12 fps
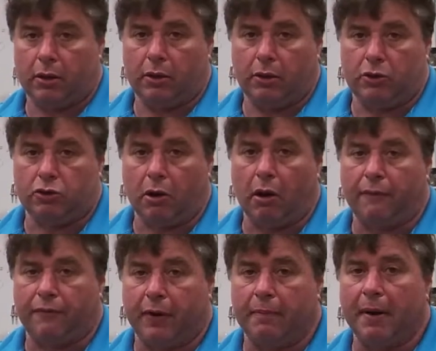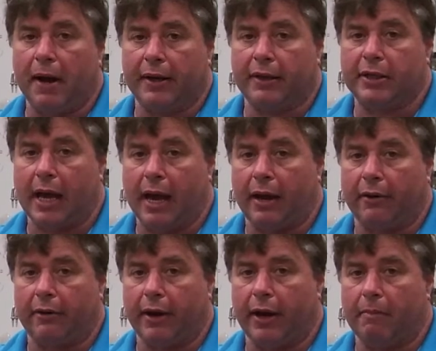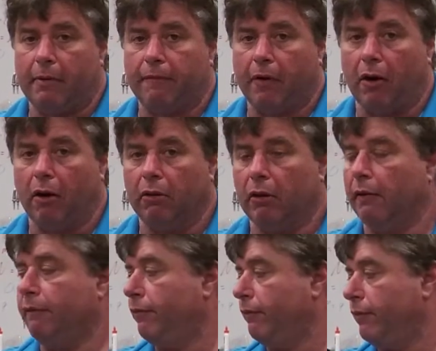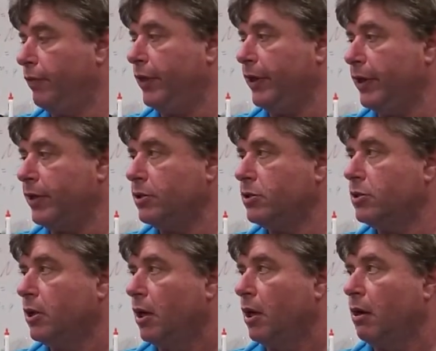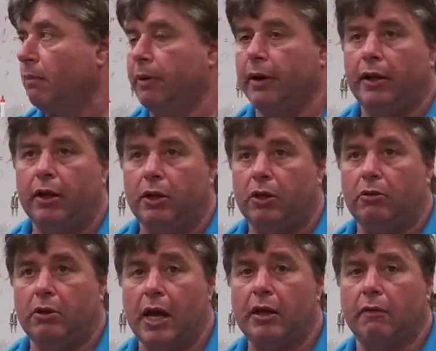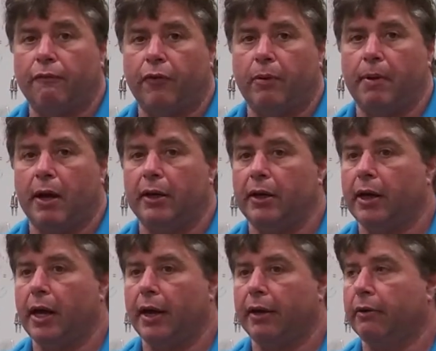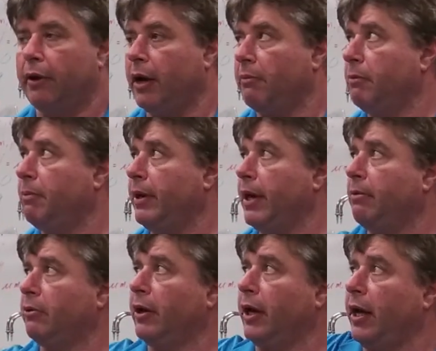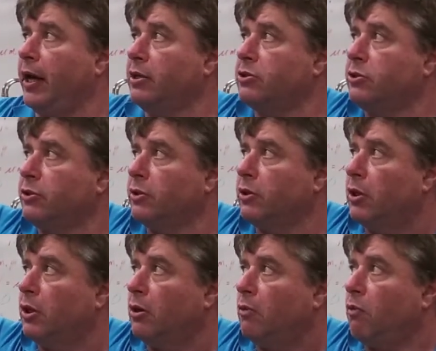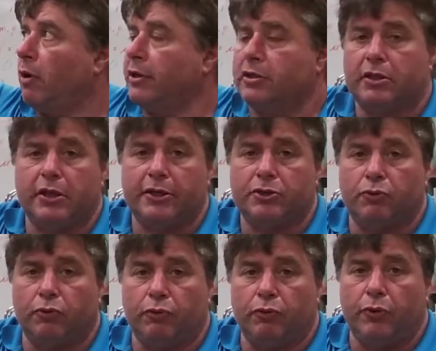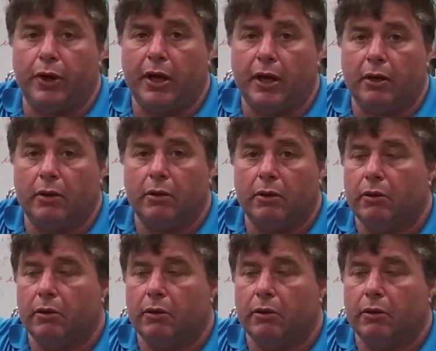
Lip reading: You draw a free body diagram of all of this, but you need the free body diagram to be able to answer, what's this read?